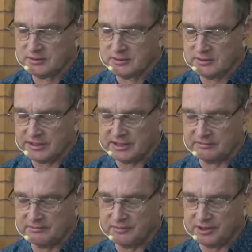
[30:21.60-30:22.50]
and that
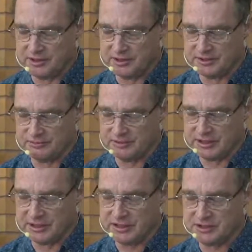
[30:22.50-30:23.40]
reminder that we
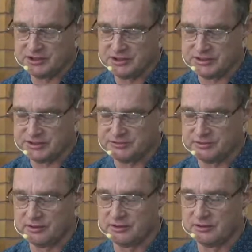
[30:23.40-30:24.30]
can get Jesus
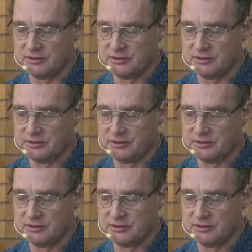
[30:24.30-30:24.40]
wrong